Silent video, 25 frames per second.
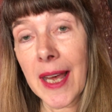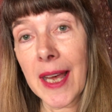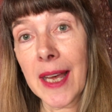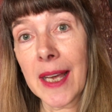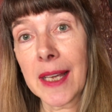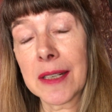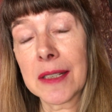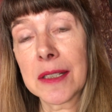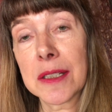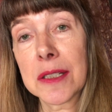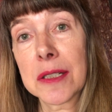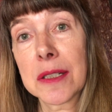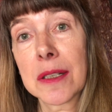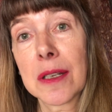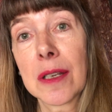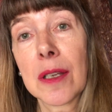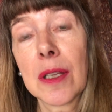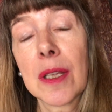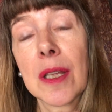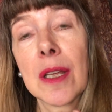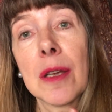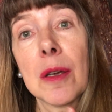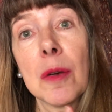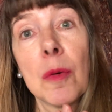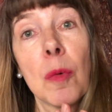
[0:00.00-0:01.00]
And
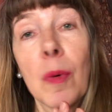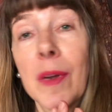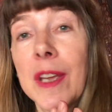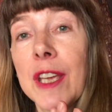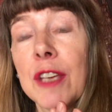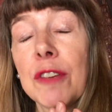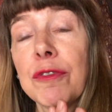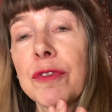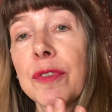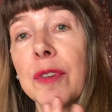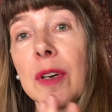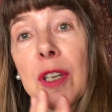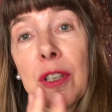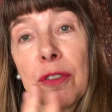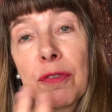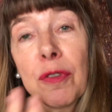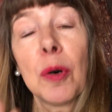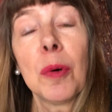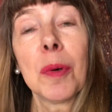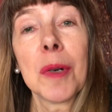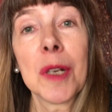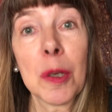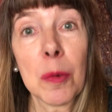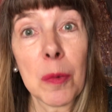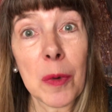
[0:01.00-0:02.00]
if
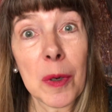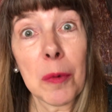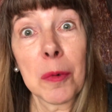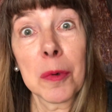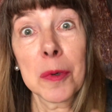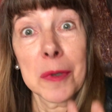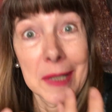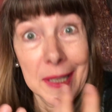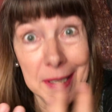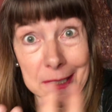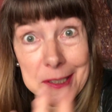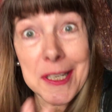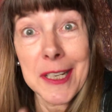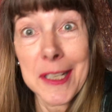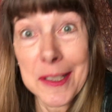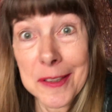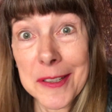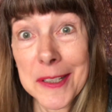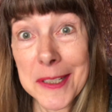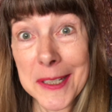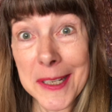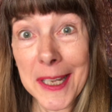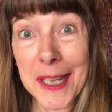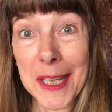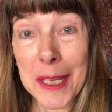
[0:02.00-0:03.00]
only we would like take the
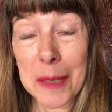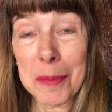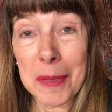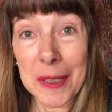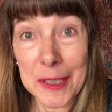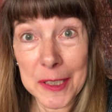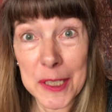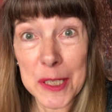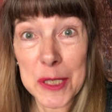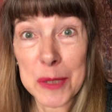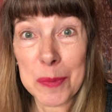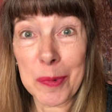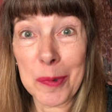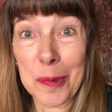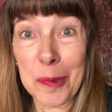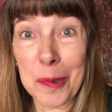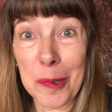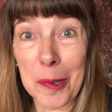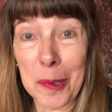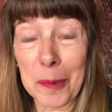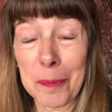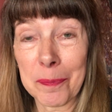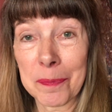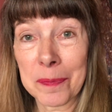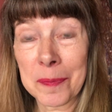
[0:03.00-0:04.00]
time and
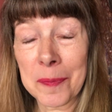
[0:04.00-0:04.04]
explore.